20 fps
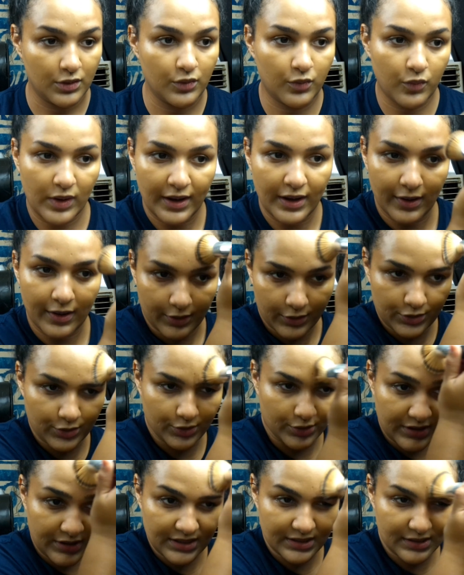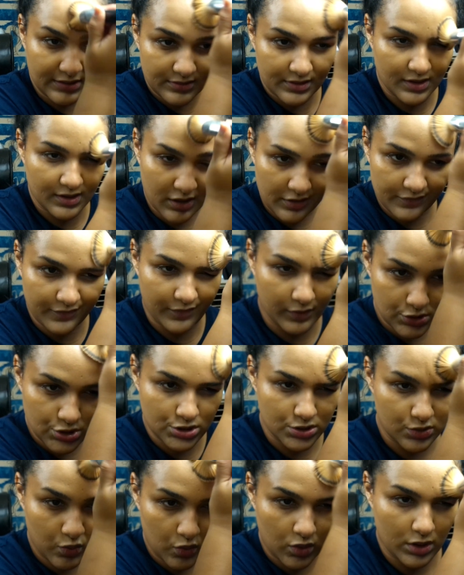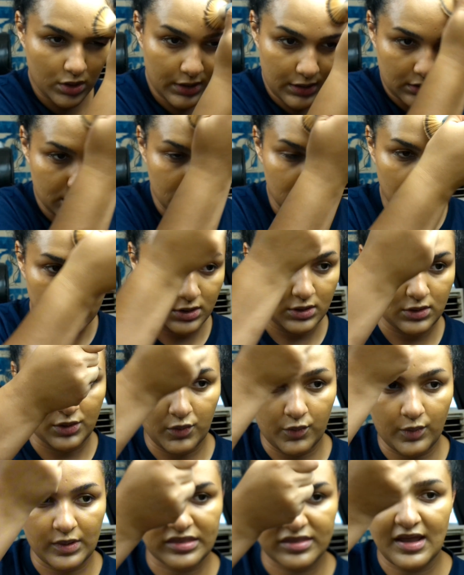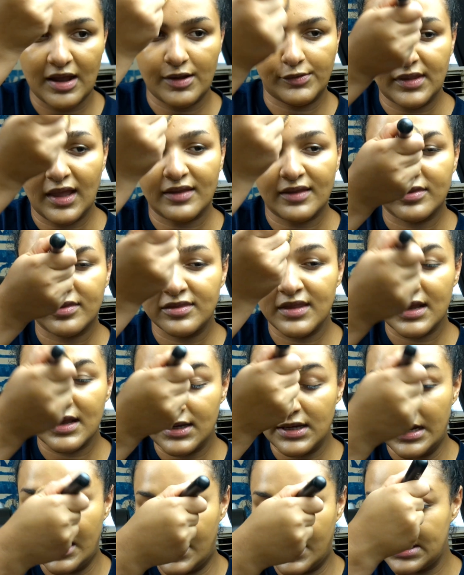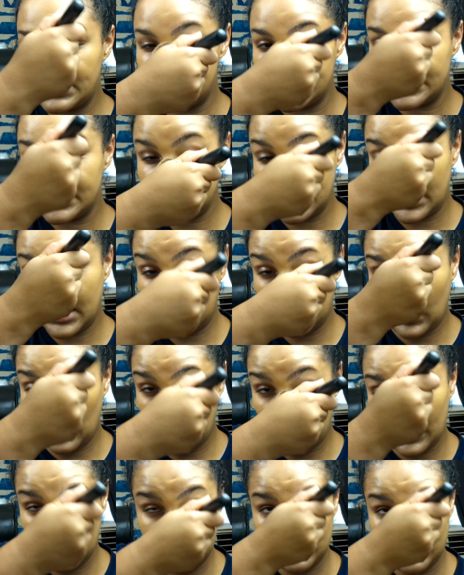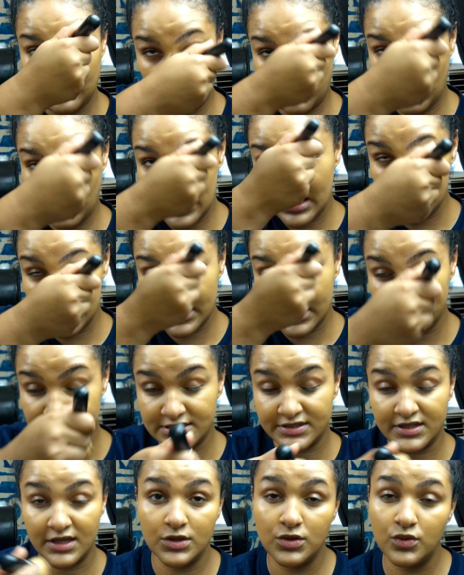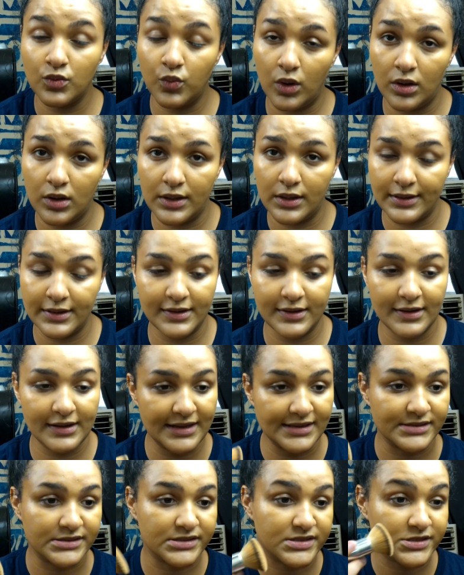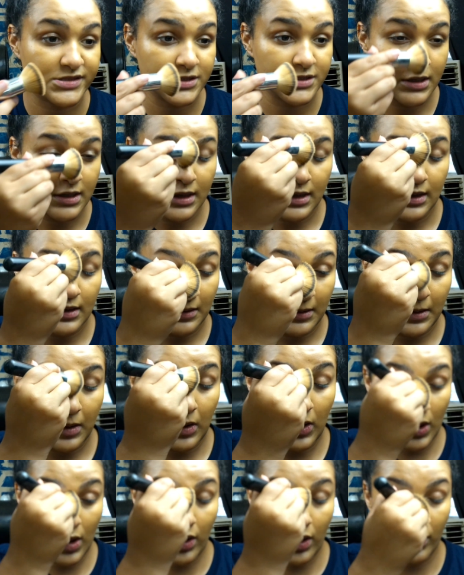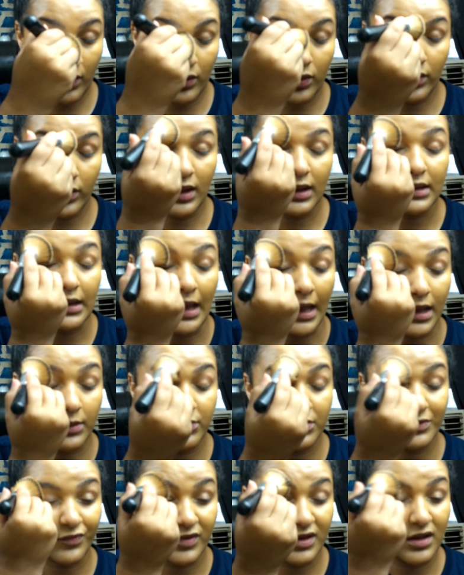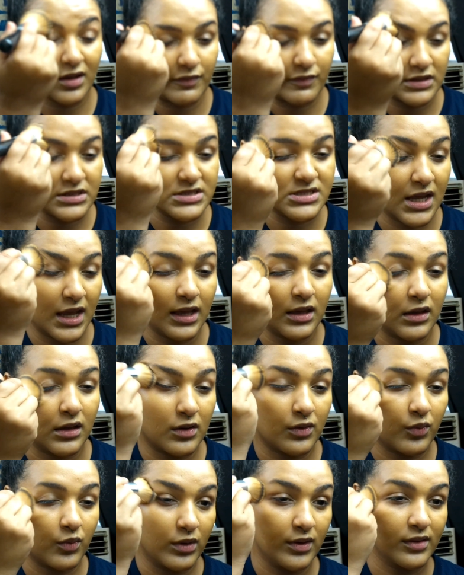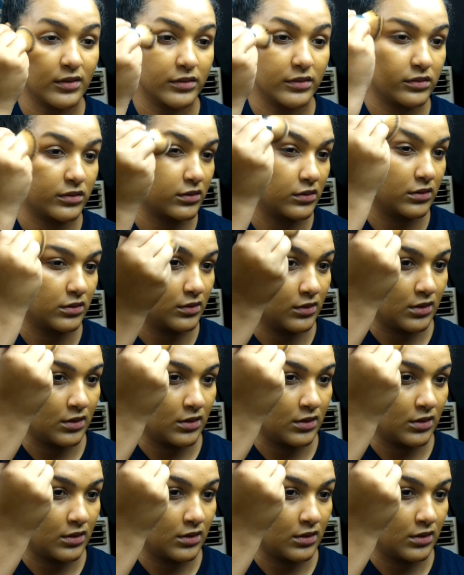where you're getting the coverage you want without that thickness, and you're getting the radiance that you want. It's all a game of give and take with